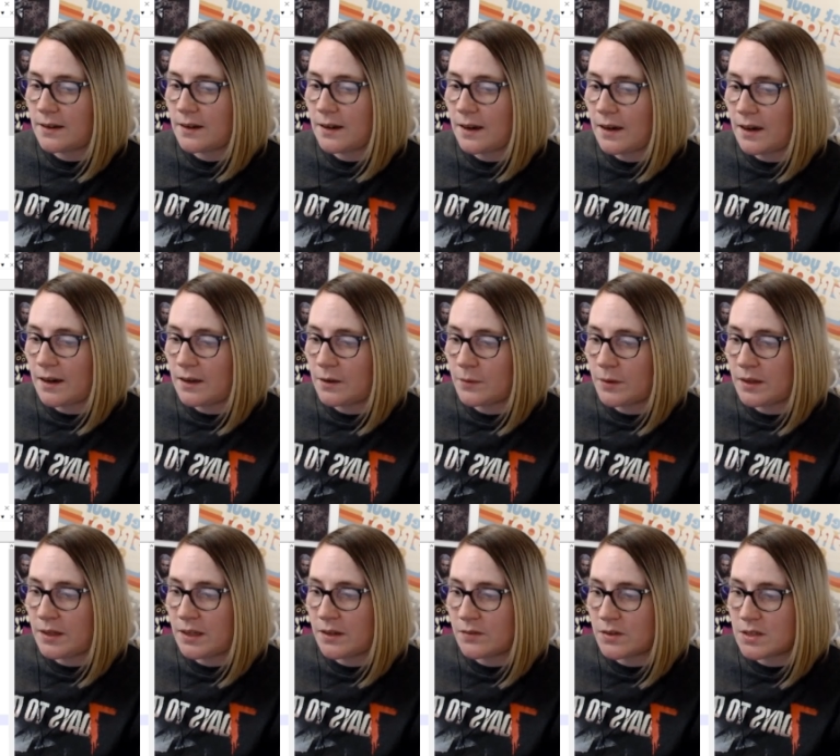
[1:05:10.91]
kind of want
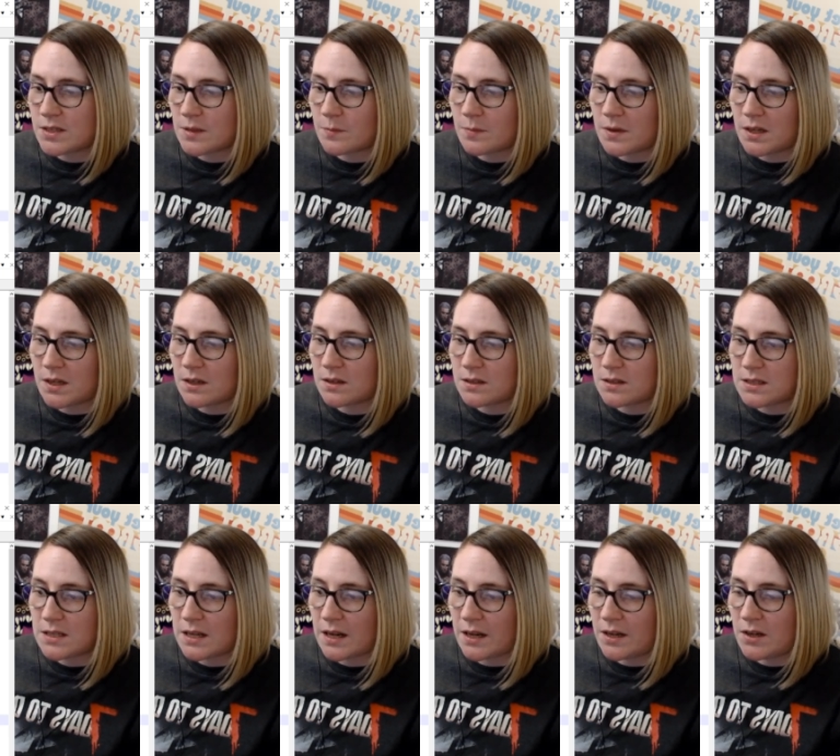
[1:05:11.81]
to give her something else
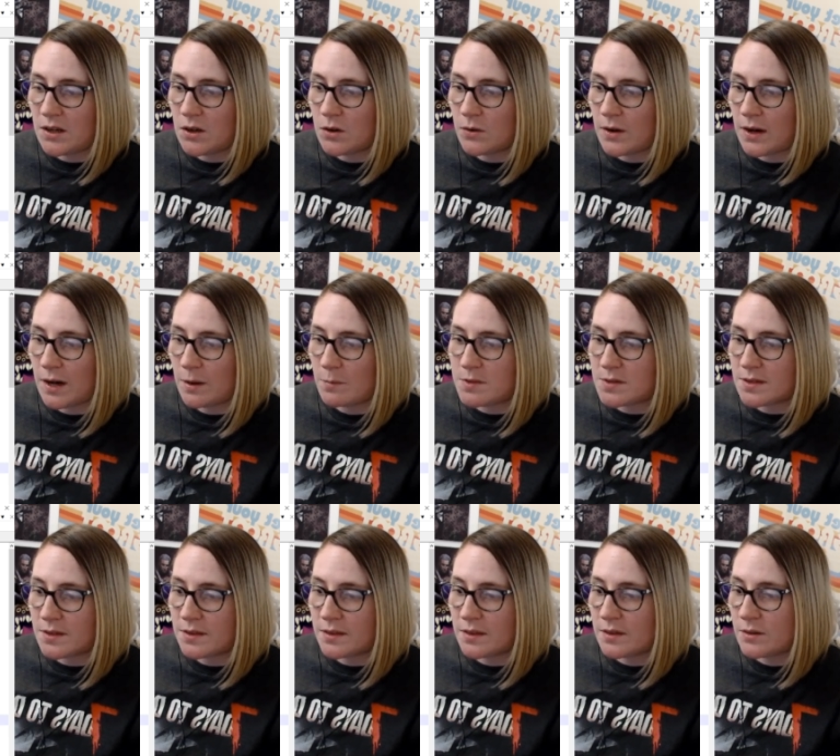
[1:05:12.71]
that I know
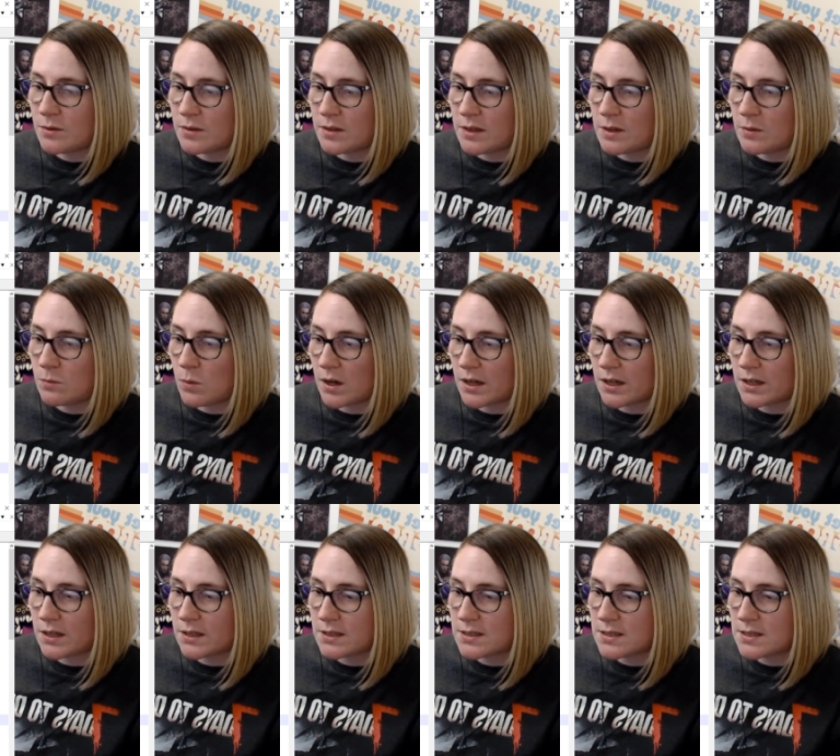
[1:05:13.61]
absolutely
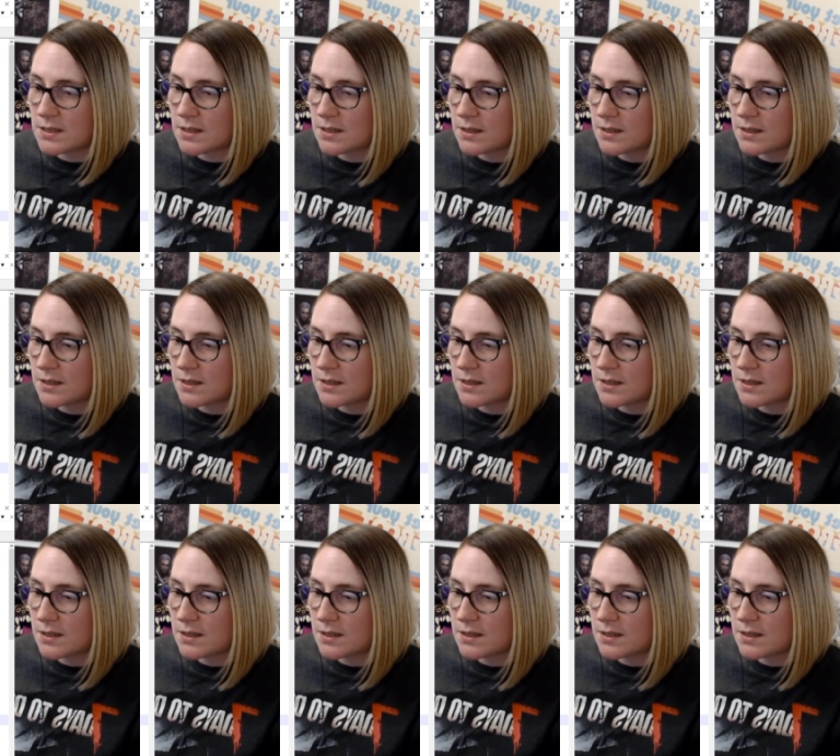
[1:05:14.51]
works.